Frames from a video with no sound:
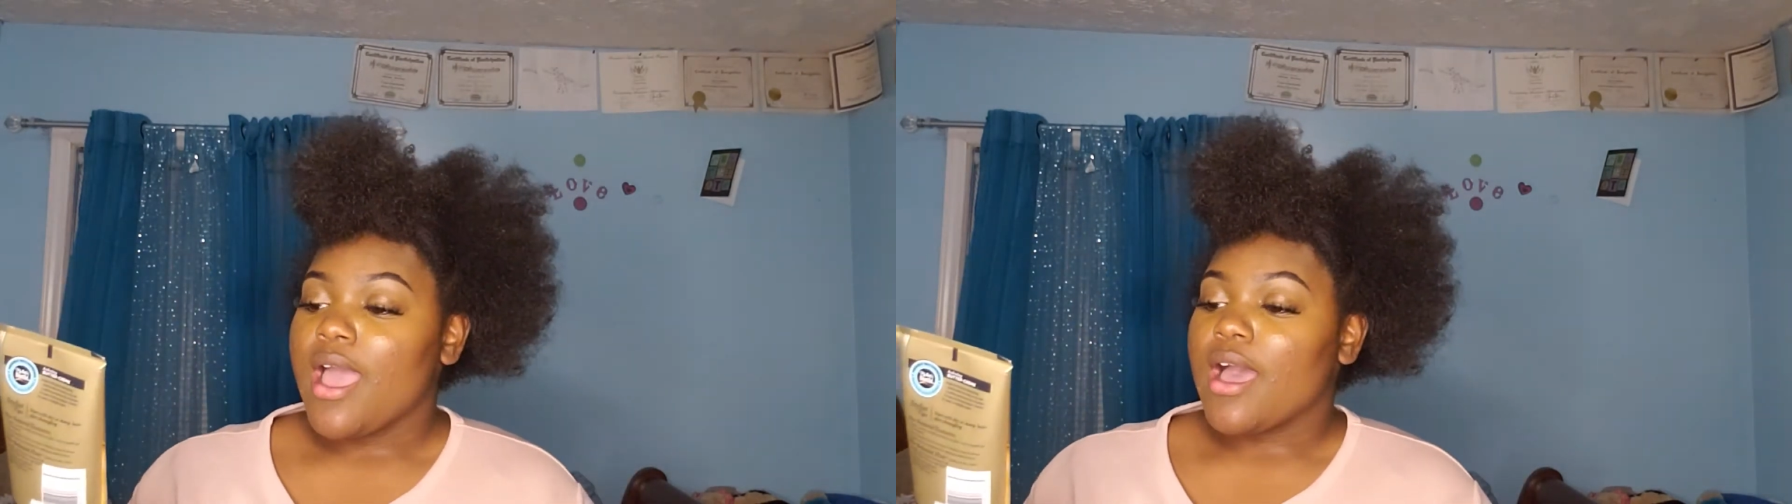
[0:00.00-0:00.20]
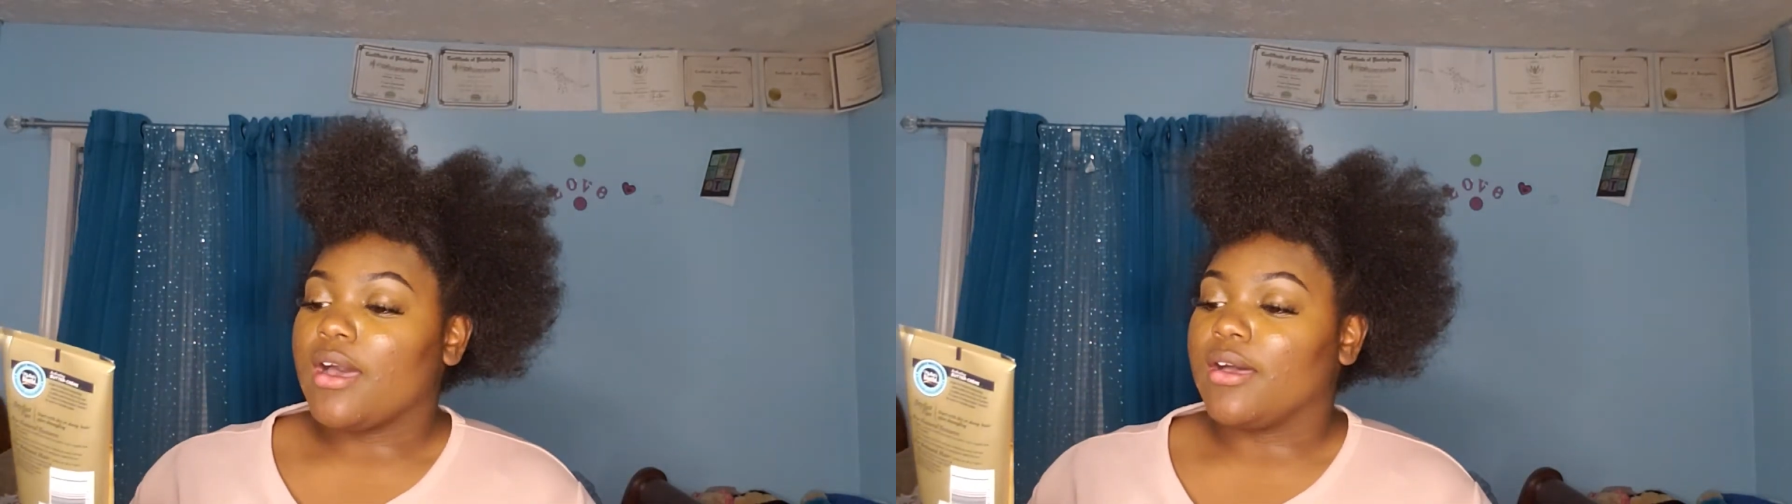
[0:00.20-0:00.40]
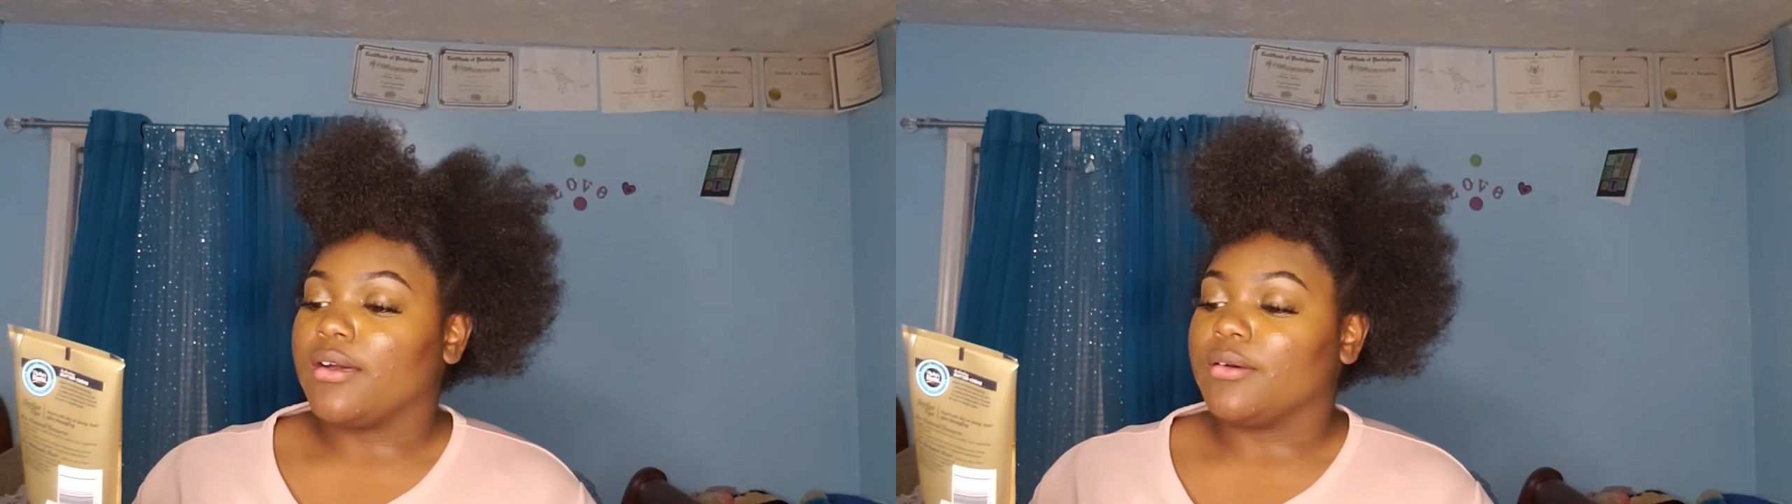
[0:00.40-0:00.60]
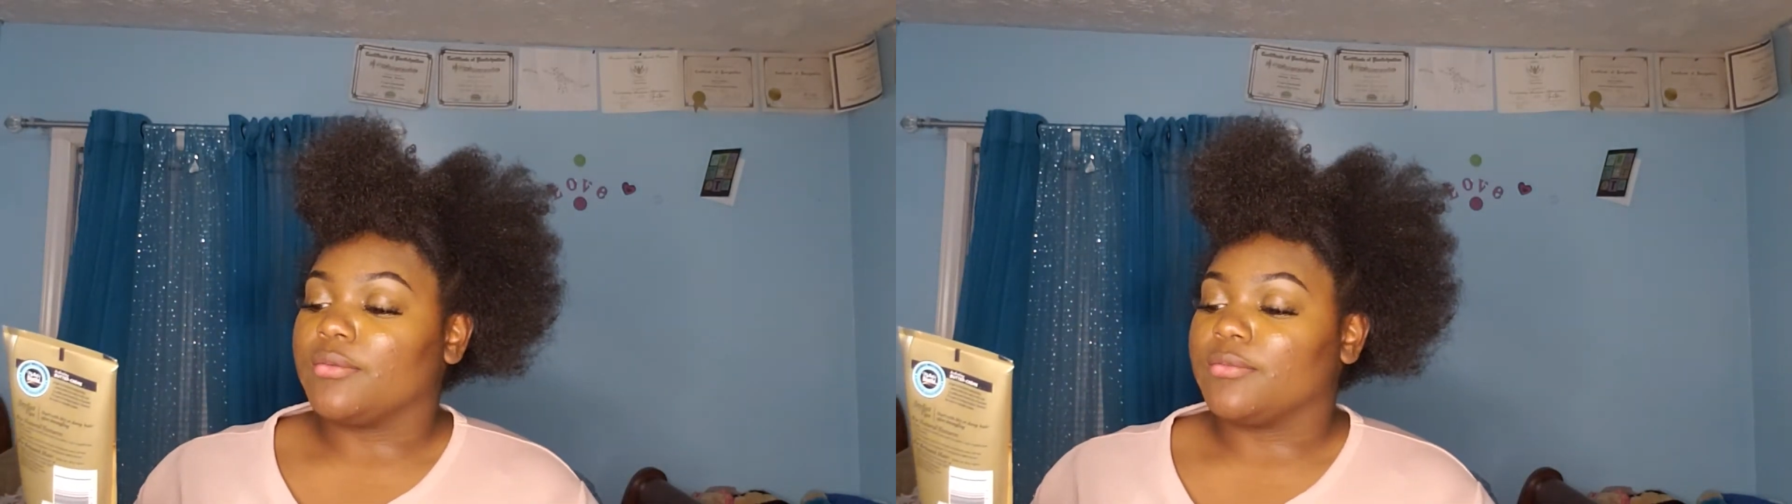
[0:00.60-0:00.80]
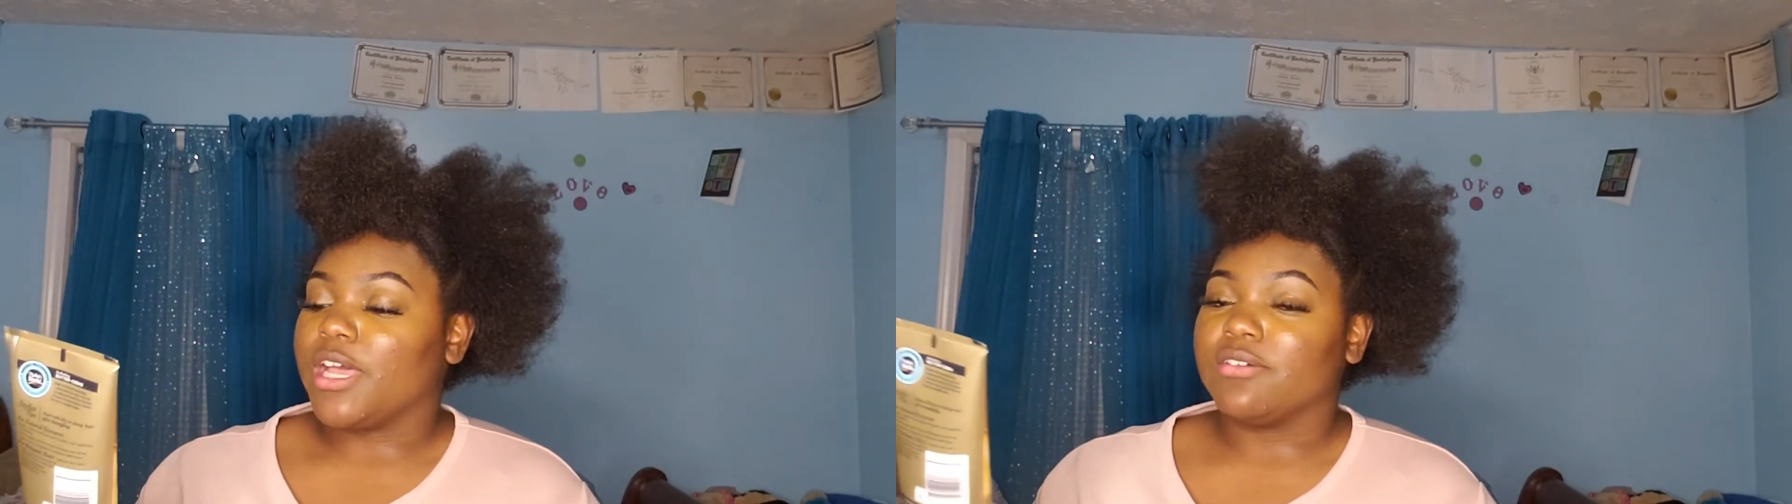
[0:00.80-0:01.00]

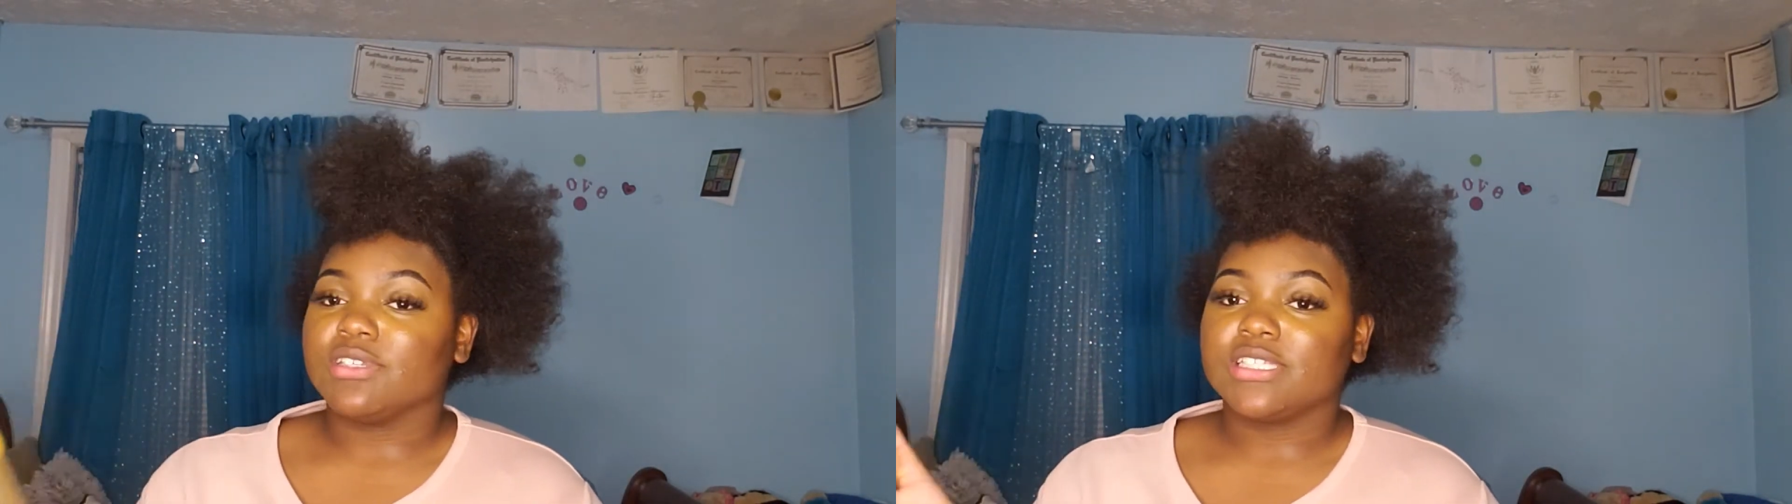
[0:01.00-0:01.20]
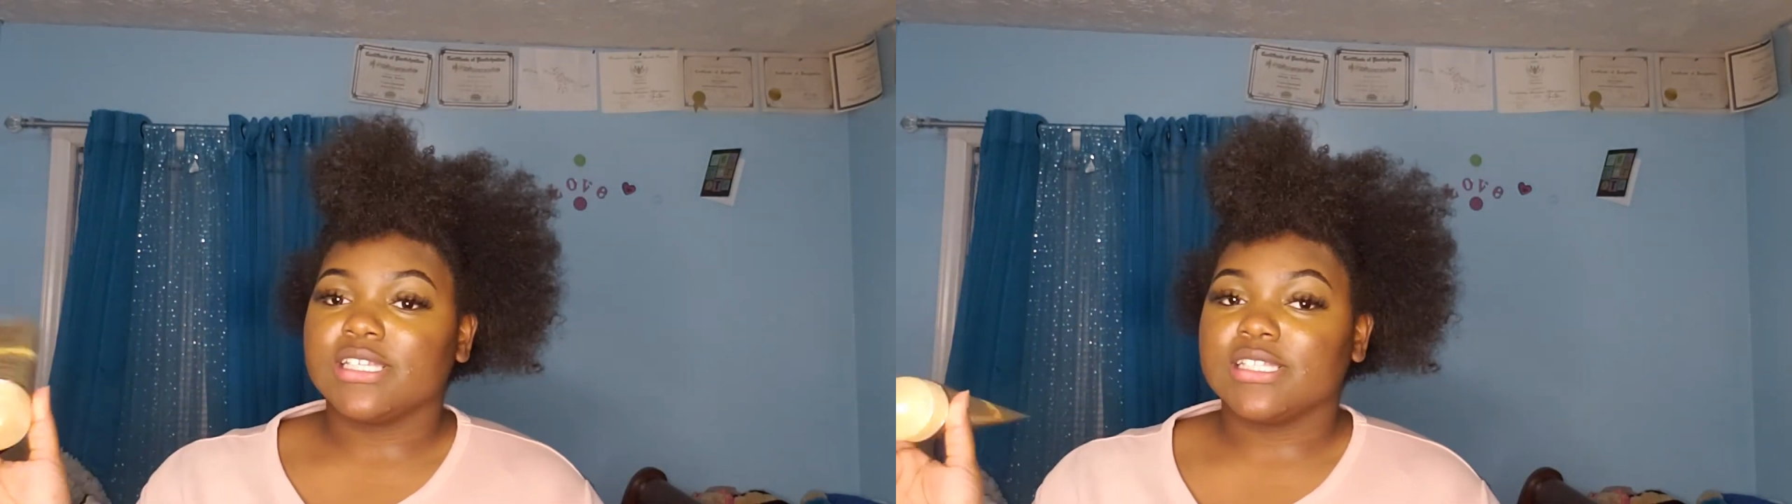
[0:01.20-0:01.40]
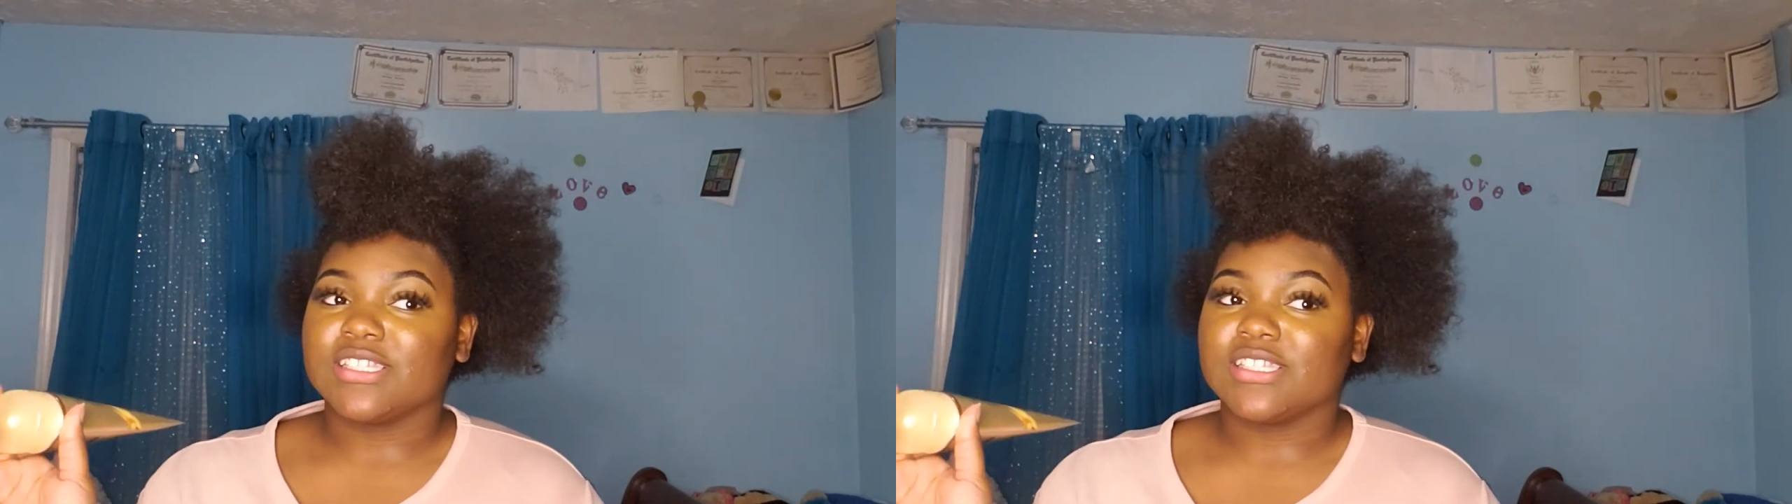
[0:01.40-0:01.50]
Ever since